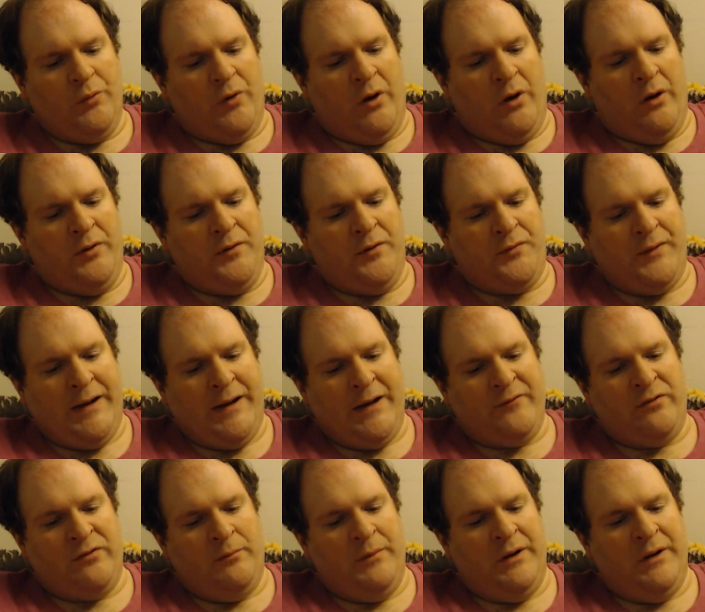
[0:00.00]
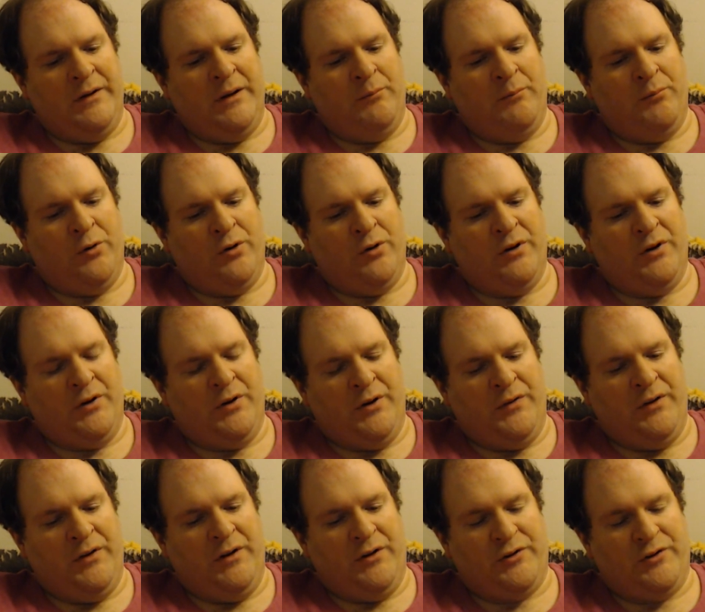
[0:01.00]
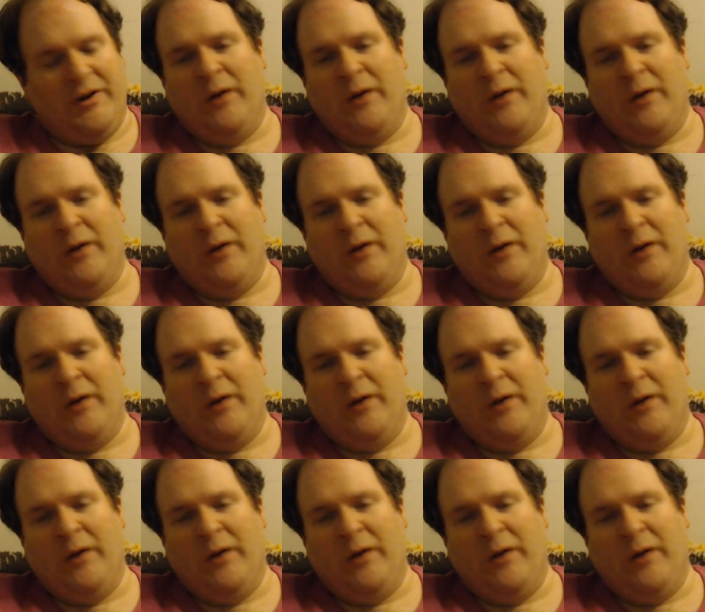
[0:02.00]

all the fat from it and burn it on the altar.